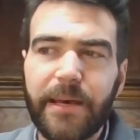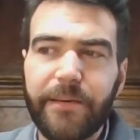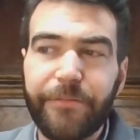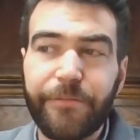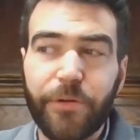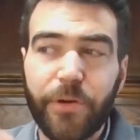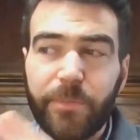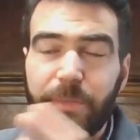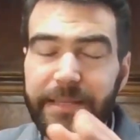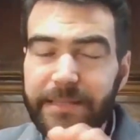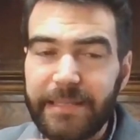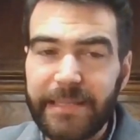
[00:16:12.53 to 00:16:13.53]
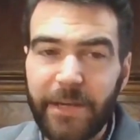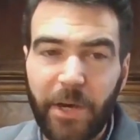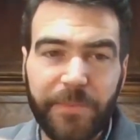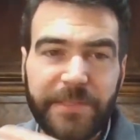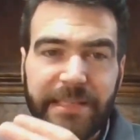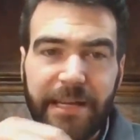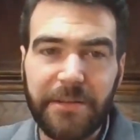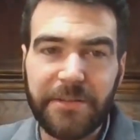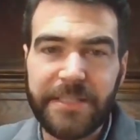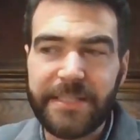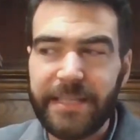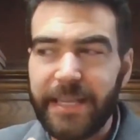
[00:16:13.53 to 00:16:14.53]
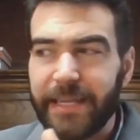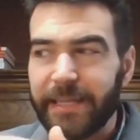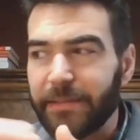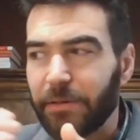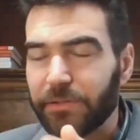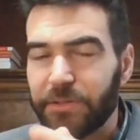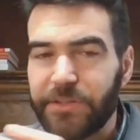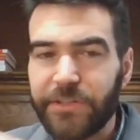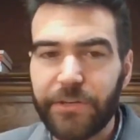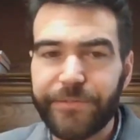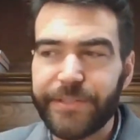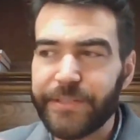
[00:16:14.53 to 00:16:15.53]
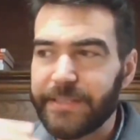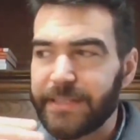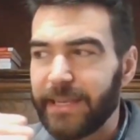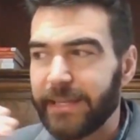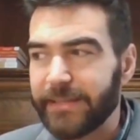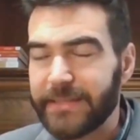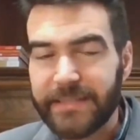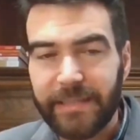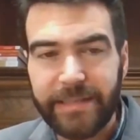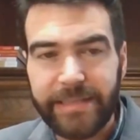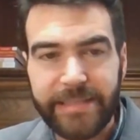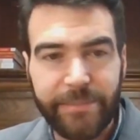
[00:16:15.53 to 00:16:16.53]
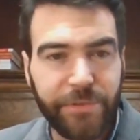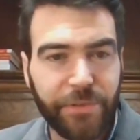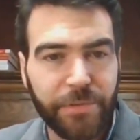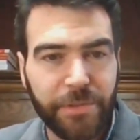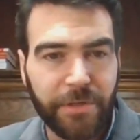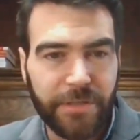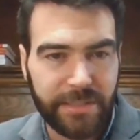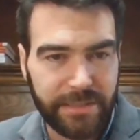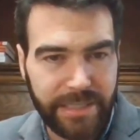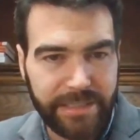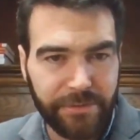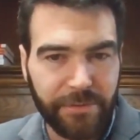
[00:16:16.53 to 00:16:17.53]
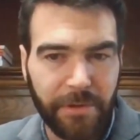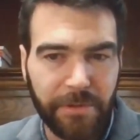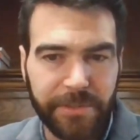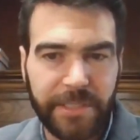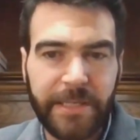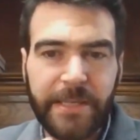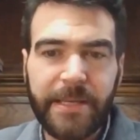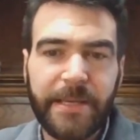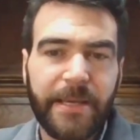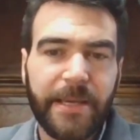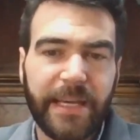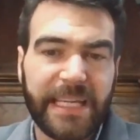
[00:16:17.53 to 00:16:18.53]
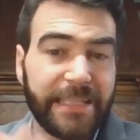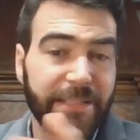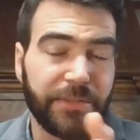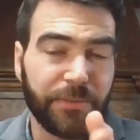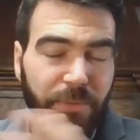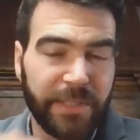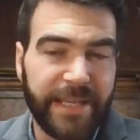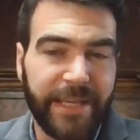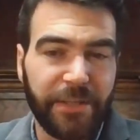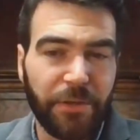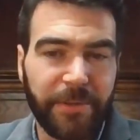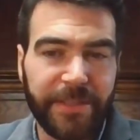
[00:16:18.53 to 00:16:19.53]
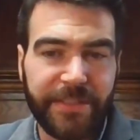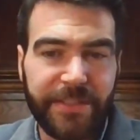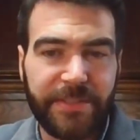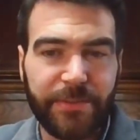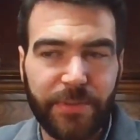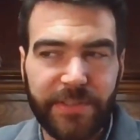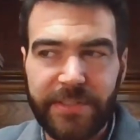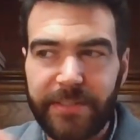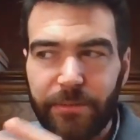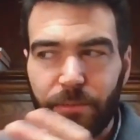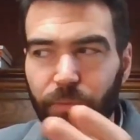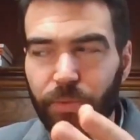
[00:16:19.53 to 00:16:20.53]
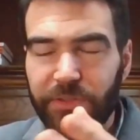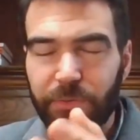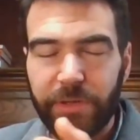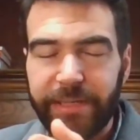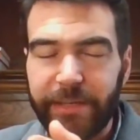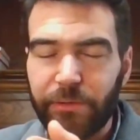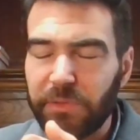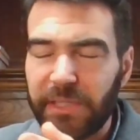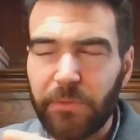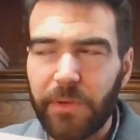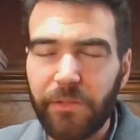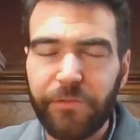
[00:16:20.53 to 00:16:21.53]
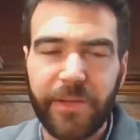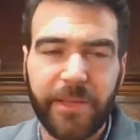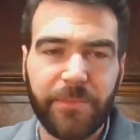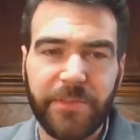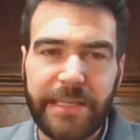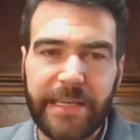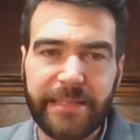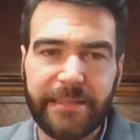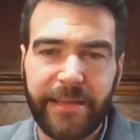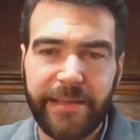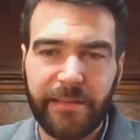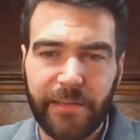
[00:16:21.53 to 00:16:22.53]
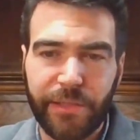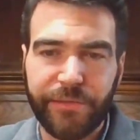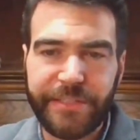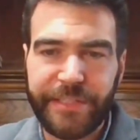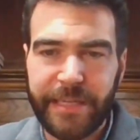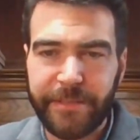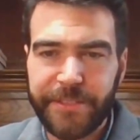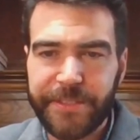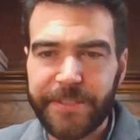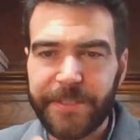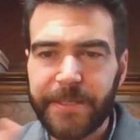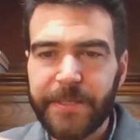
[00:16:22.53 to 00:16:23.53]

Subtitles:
for basically upsells and other services, and selling them new cars later on. That's what he noticed was working really well for him to get like a lot of sales.